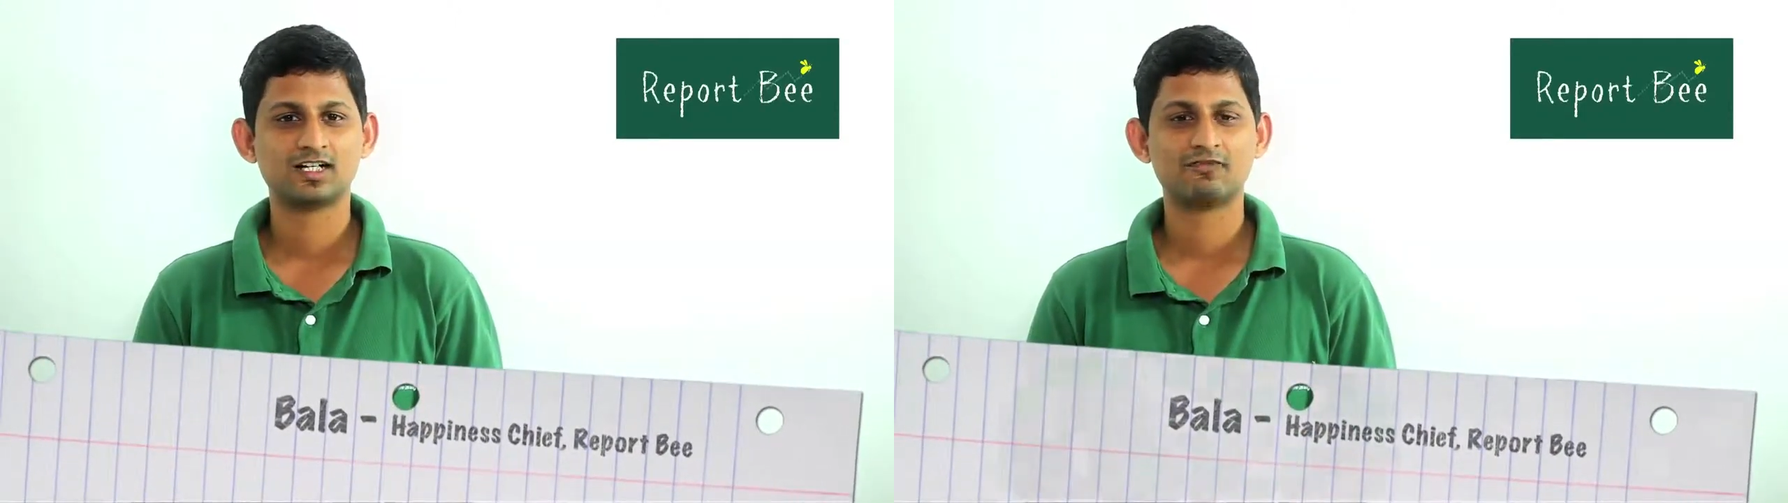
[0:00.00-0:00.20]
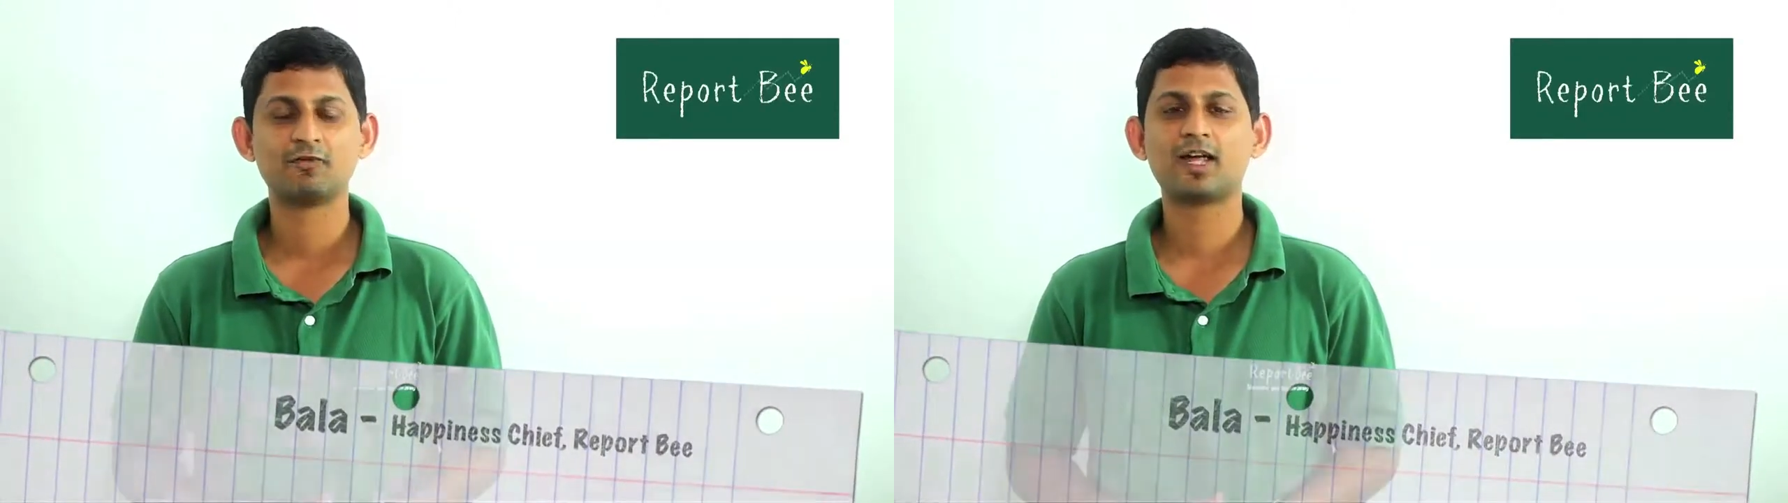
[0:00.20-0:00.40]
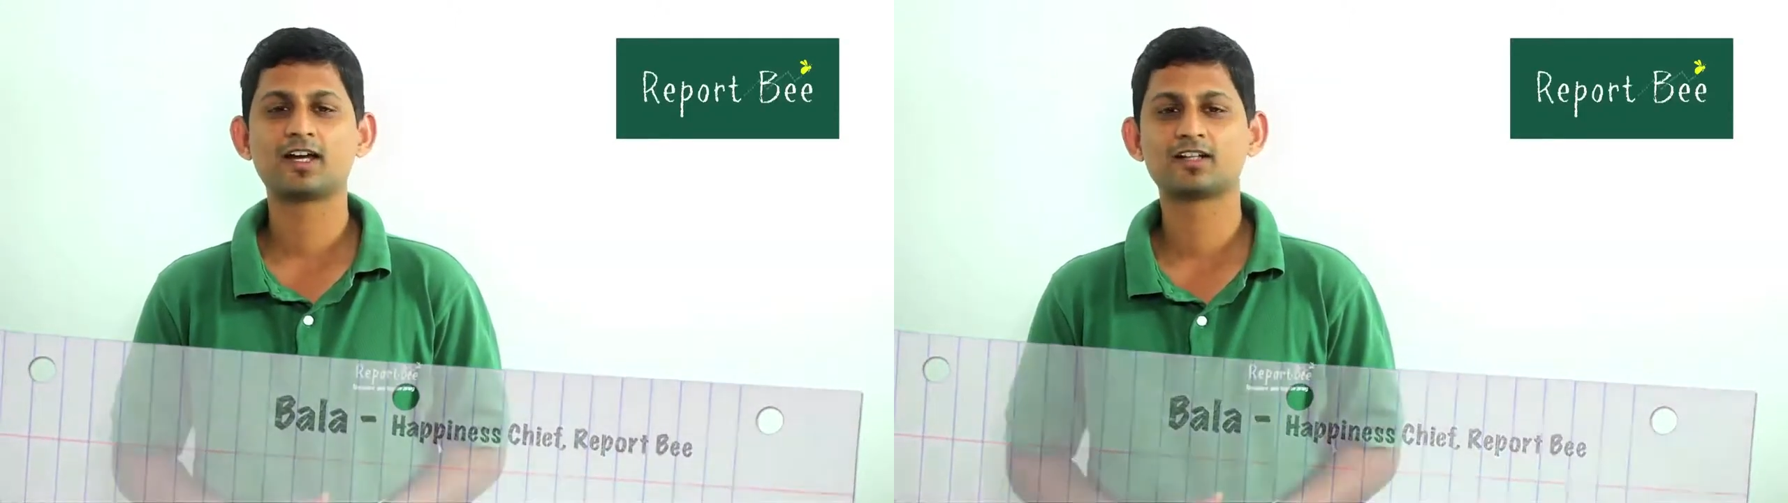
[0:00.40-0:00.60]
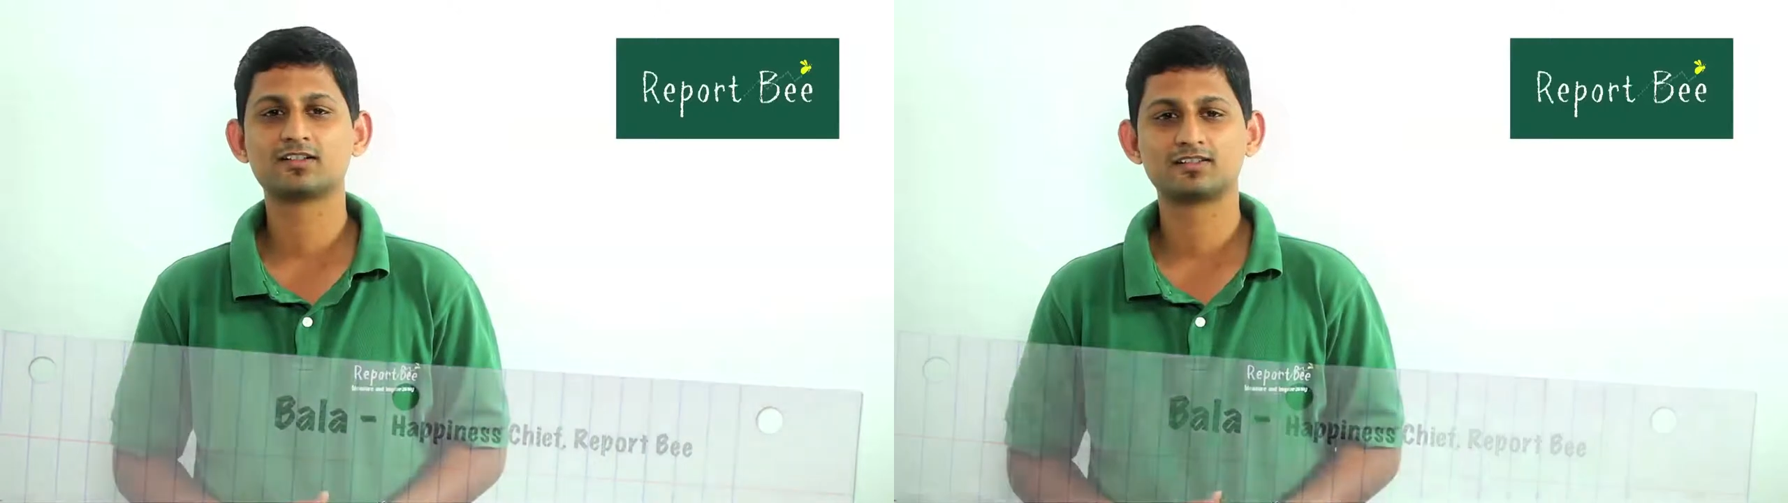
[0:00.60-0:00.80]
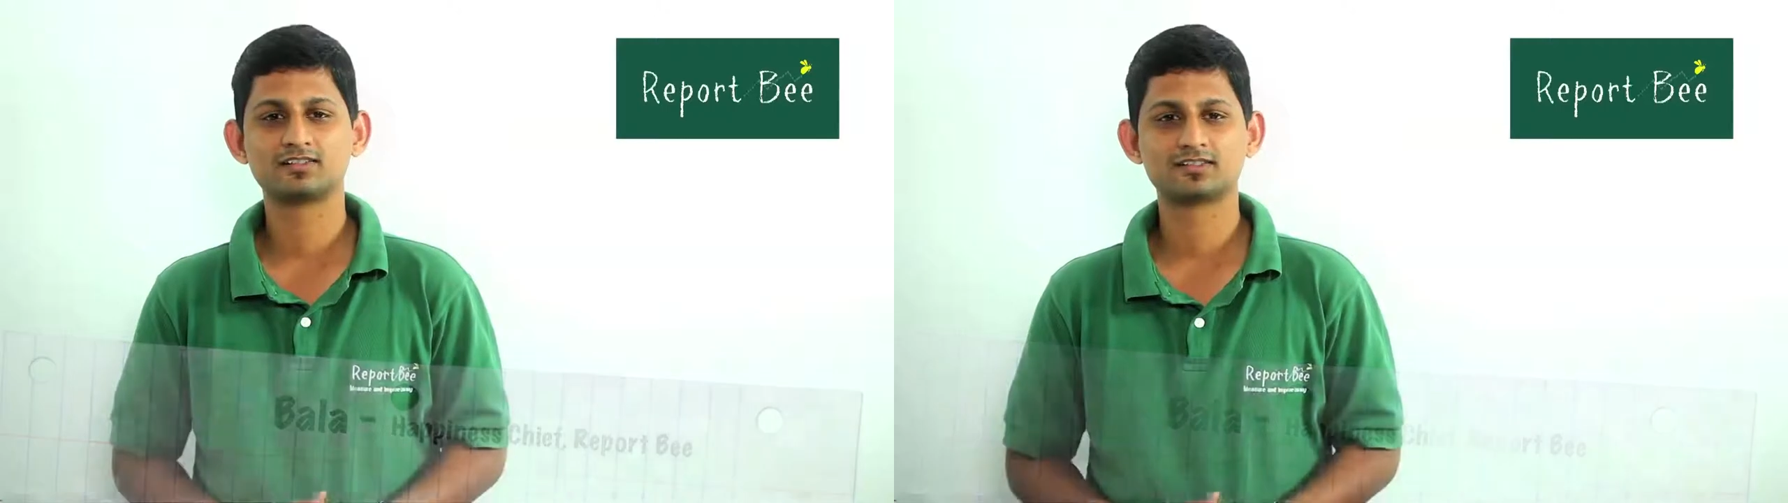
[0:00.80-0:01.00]
we make
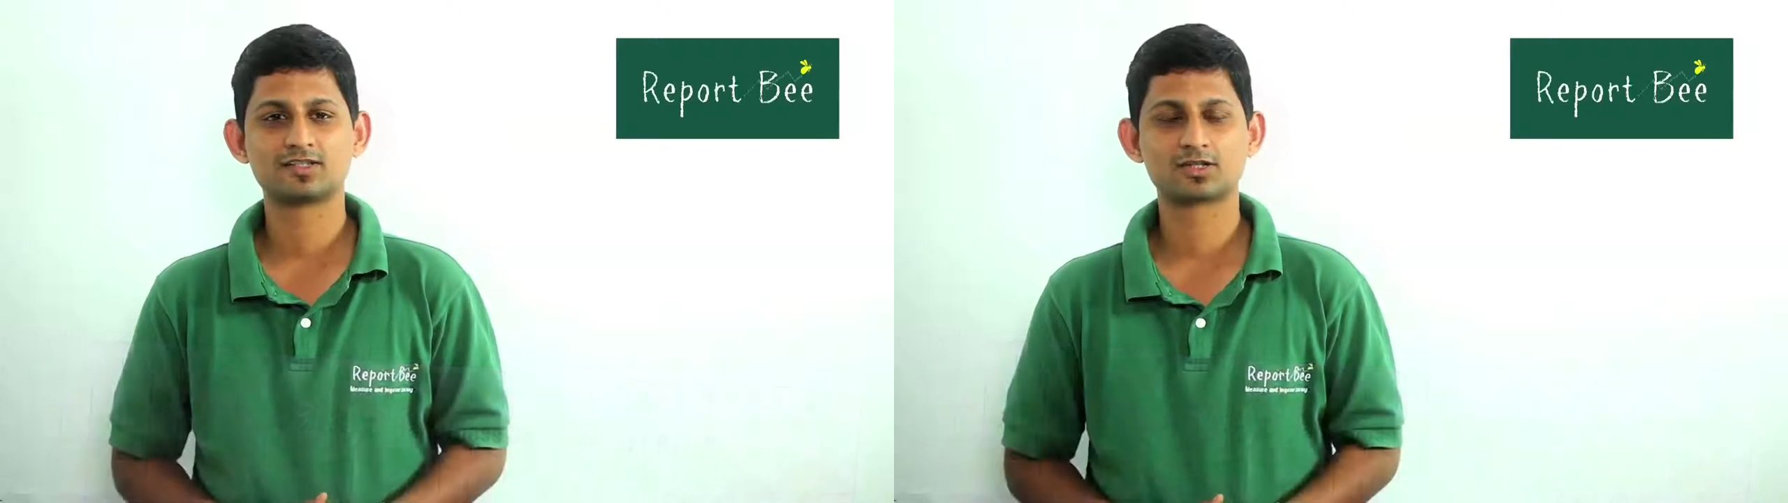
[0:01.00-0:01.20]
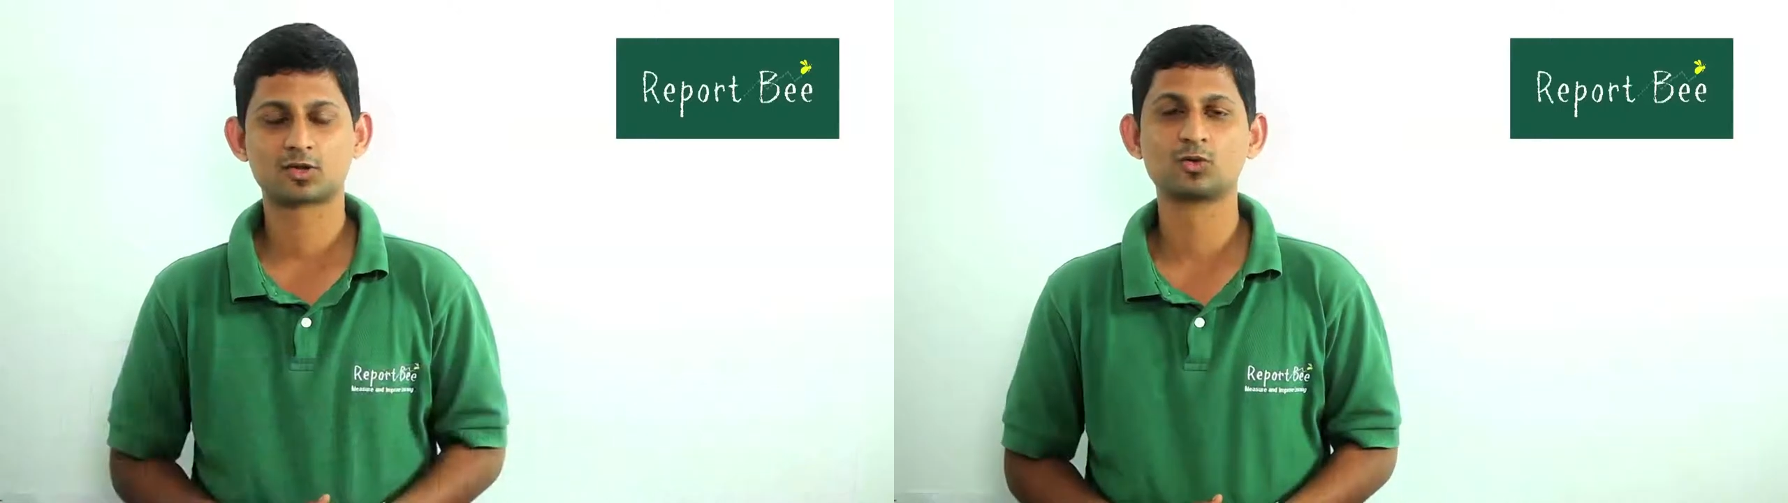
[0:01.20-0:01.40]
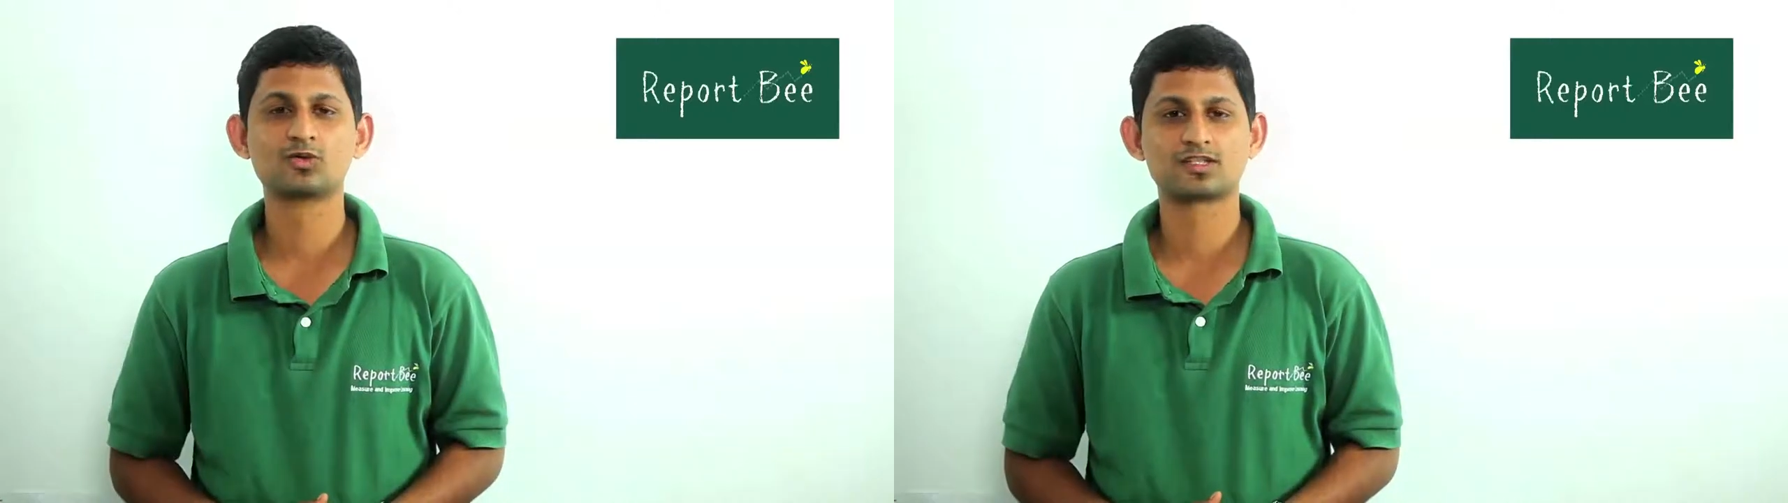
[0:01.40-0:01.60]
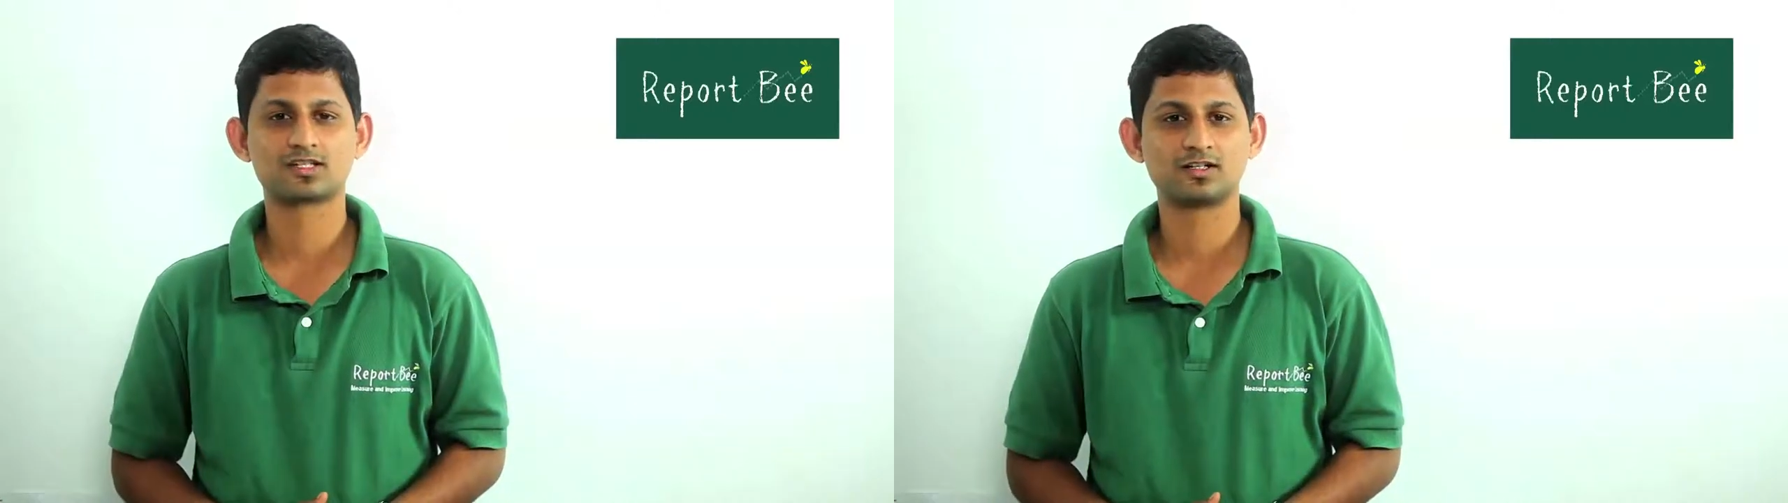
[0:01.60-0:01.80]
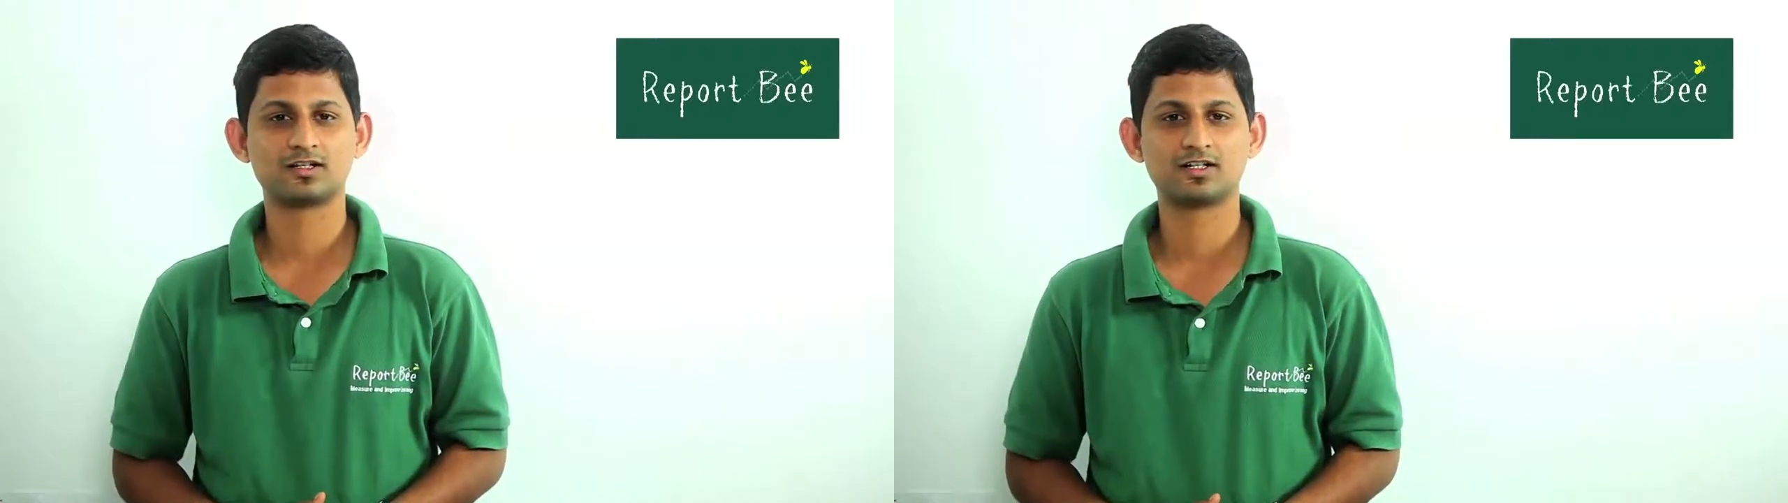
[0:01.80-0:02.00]
schools,